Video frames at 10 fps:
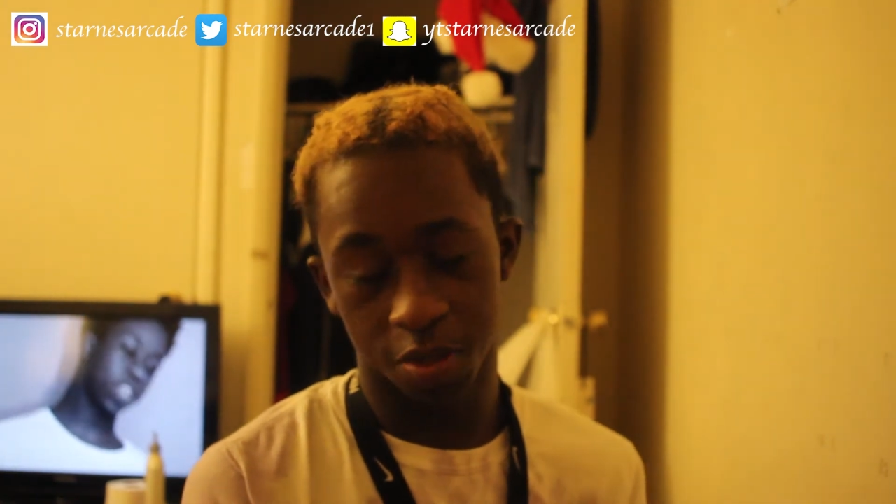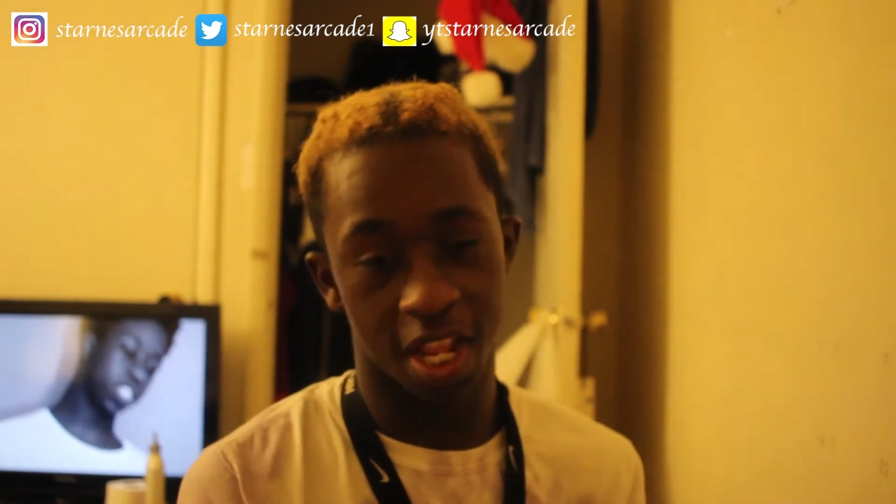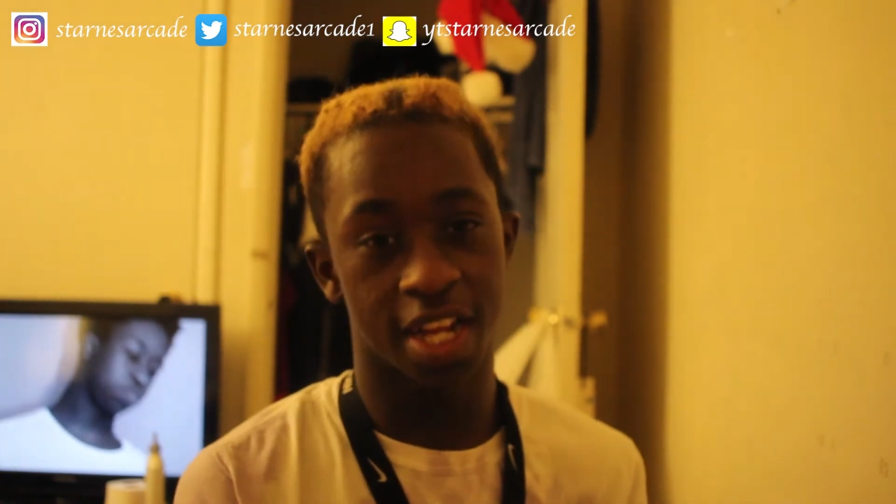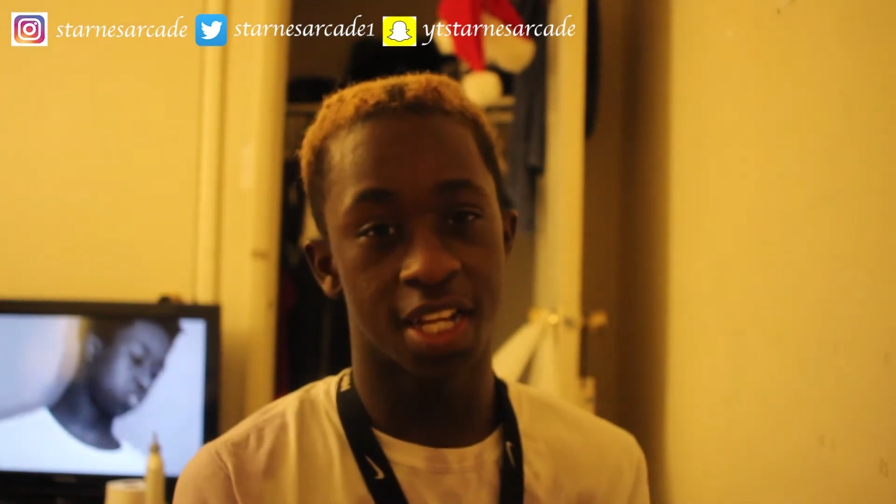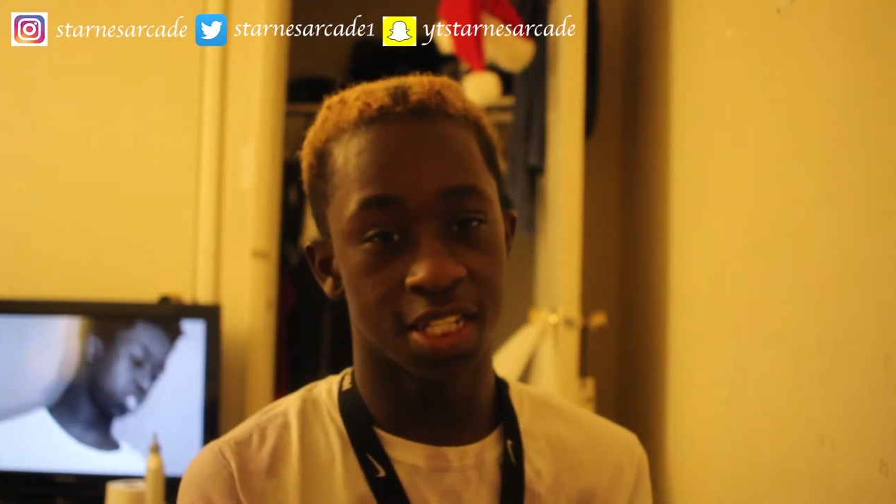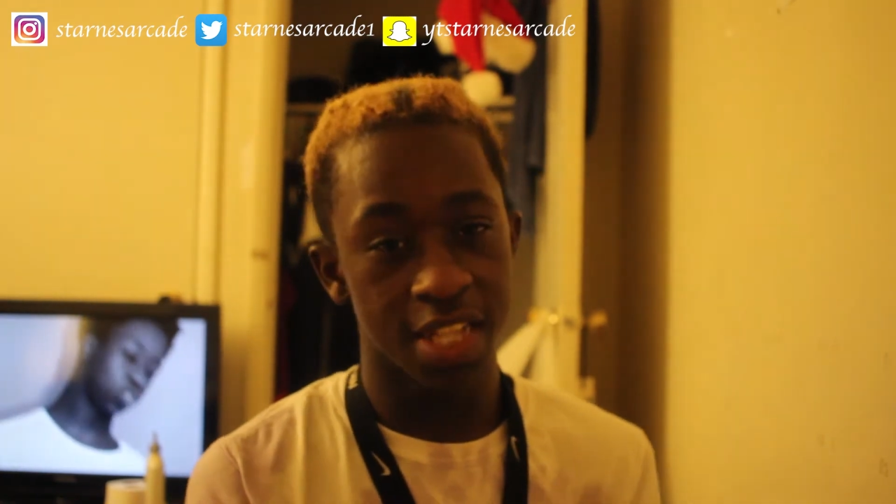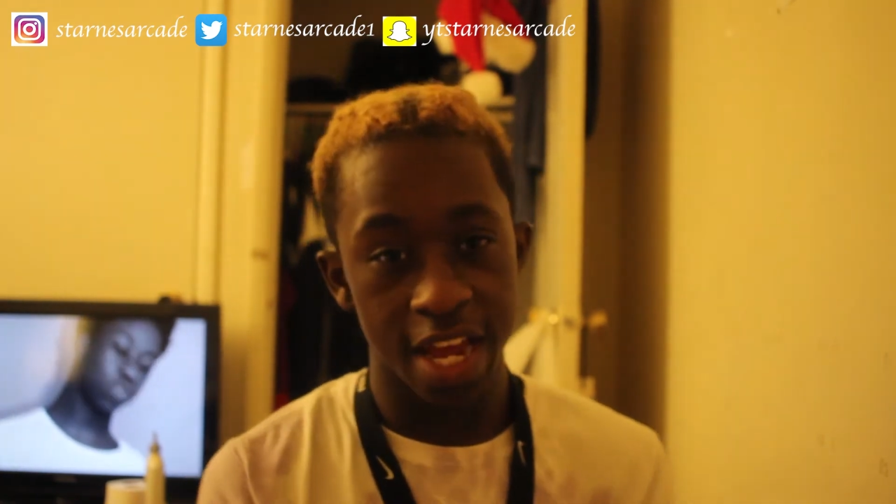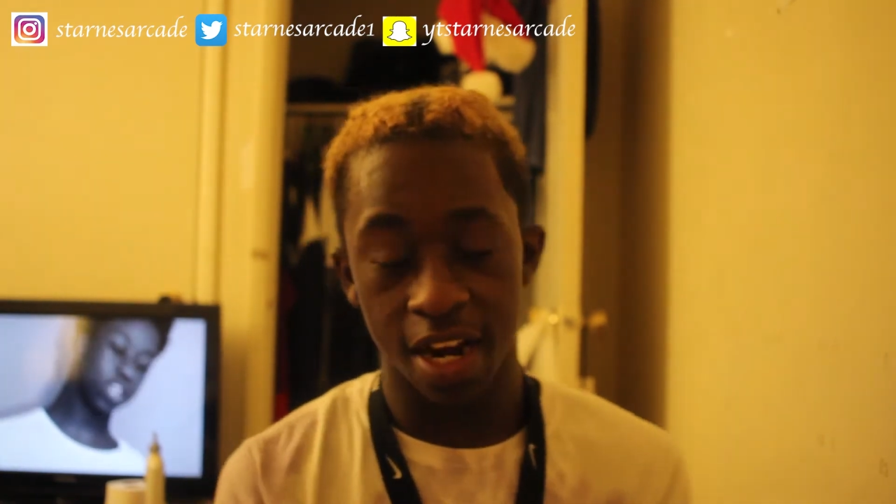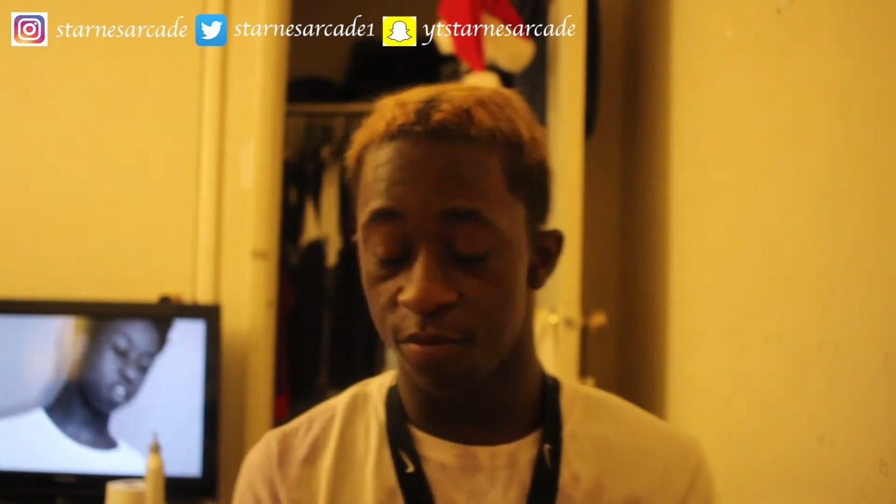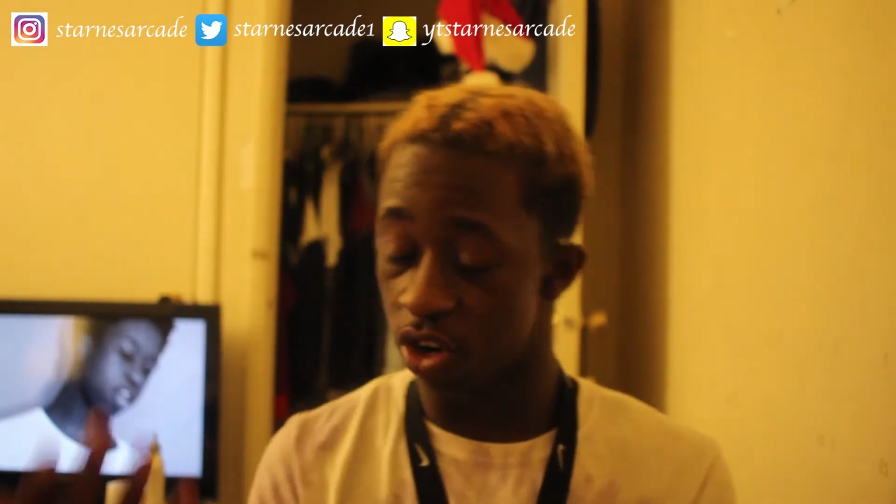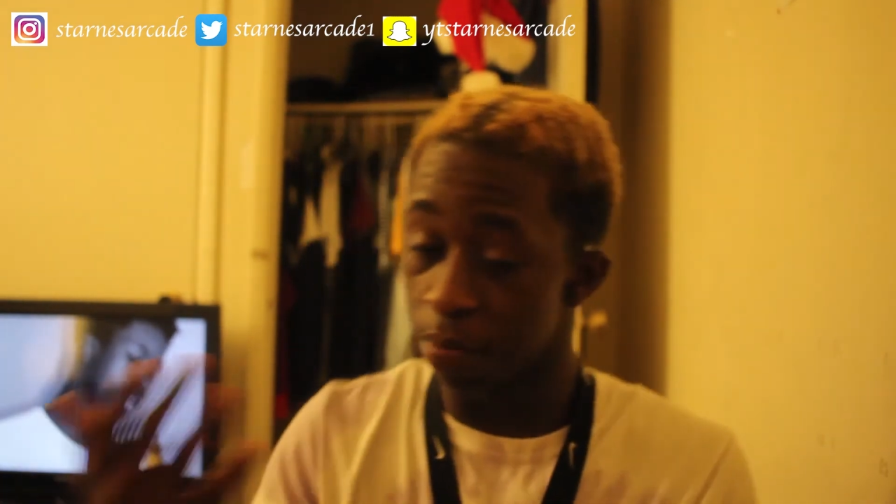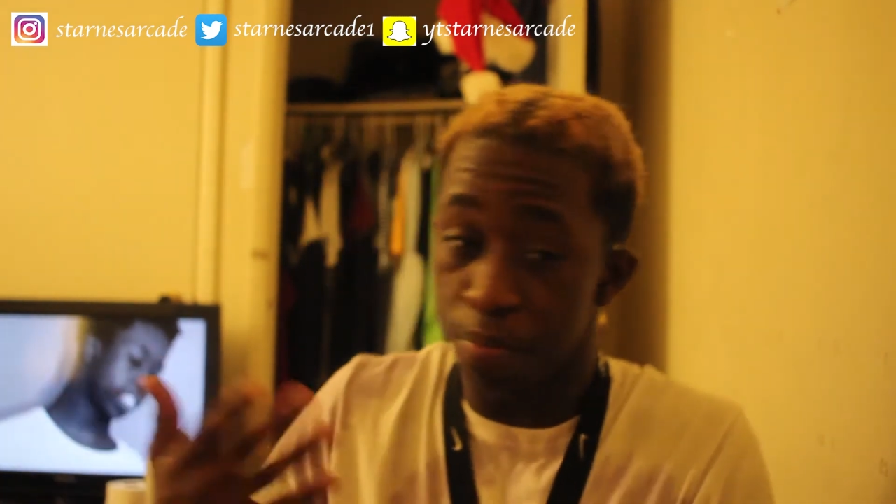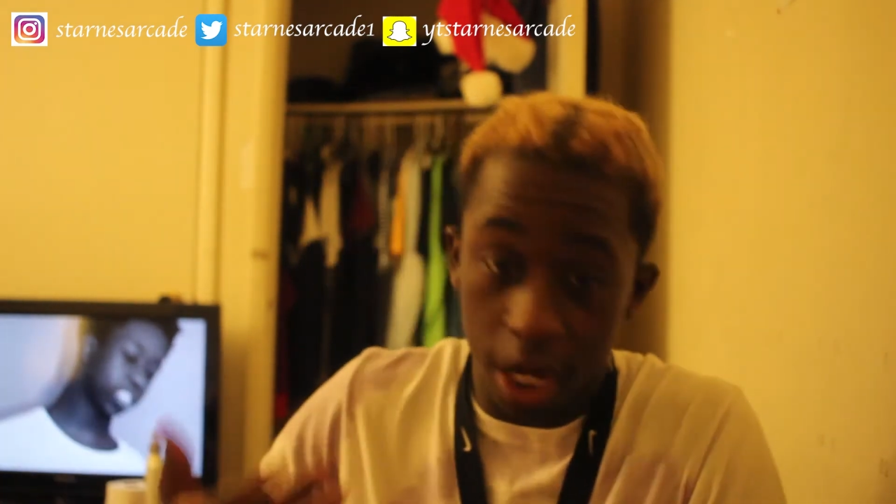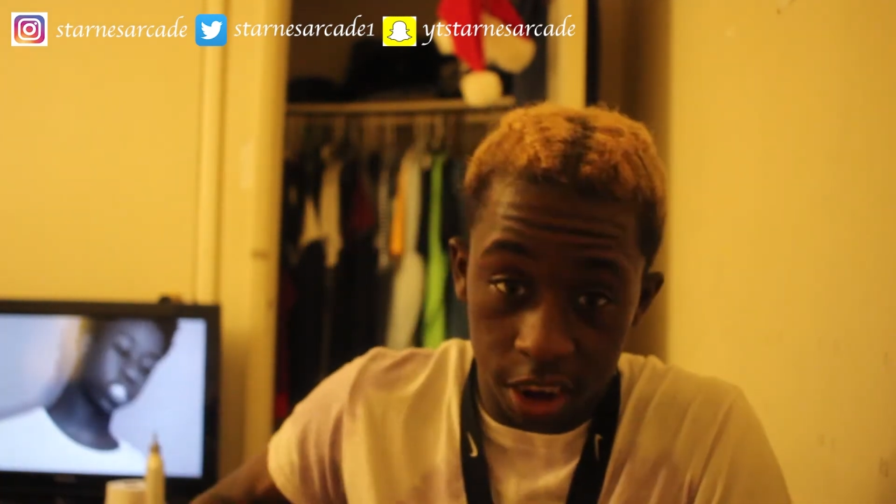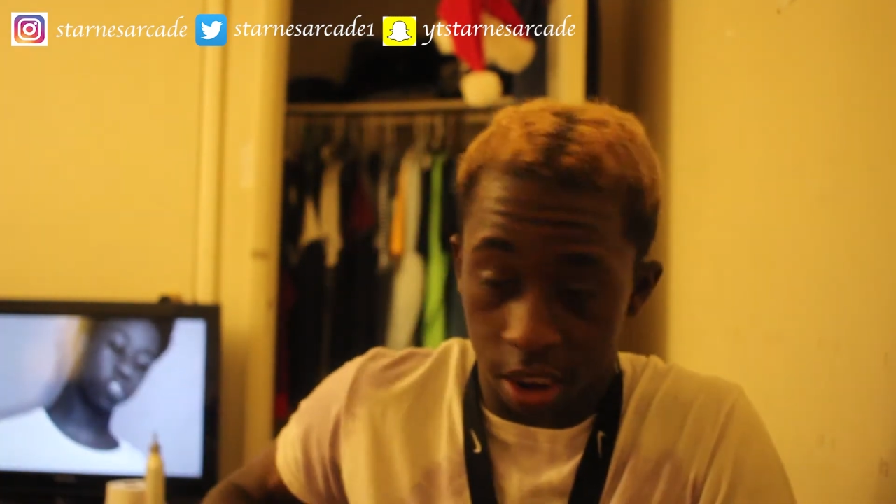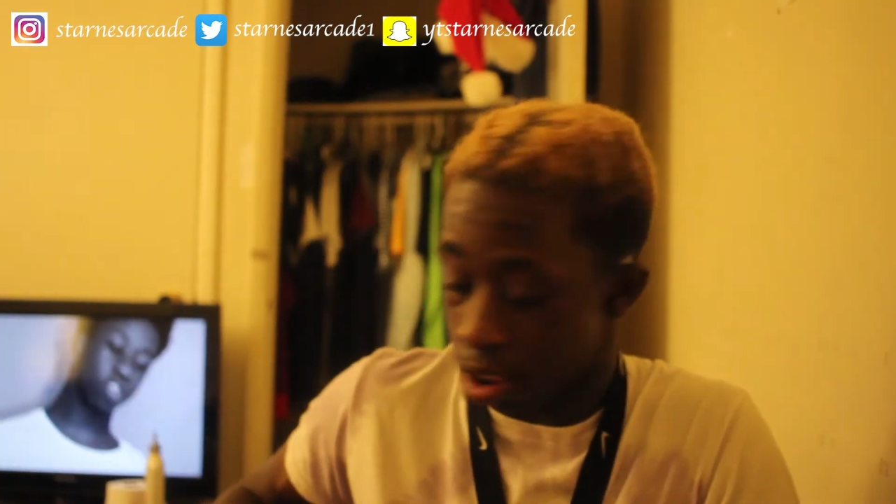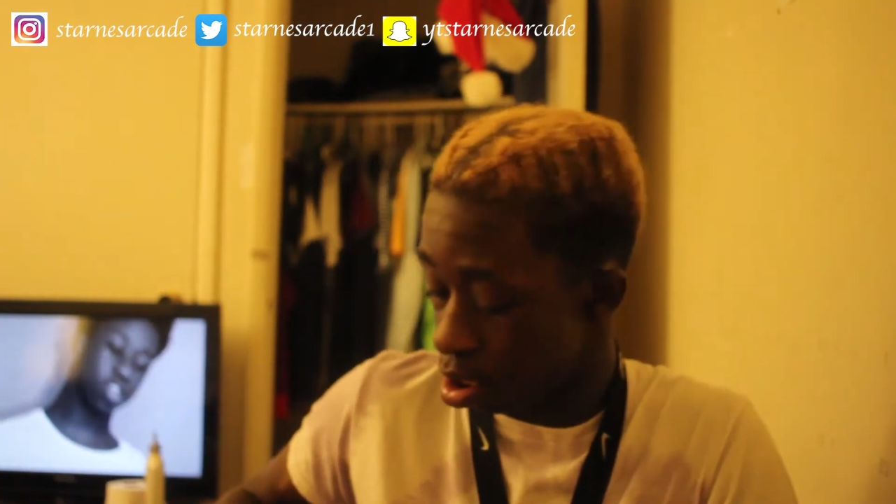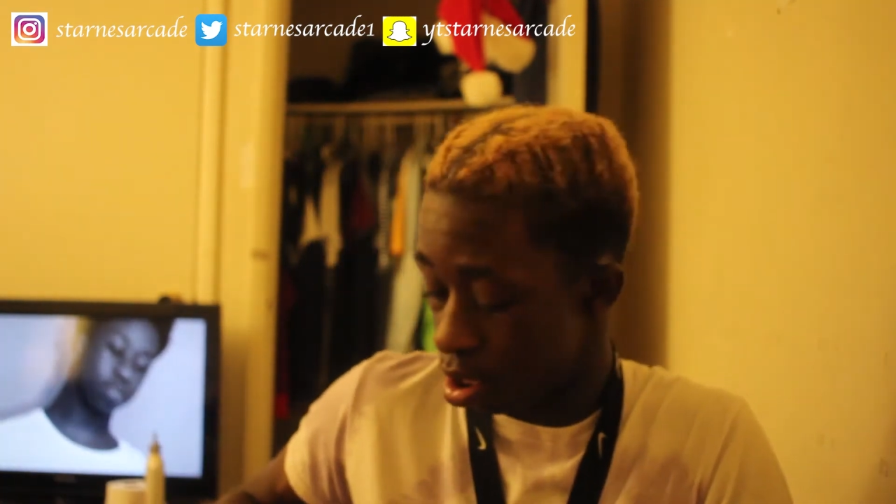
but like I said, I'm on a budget.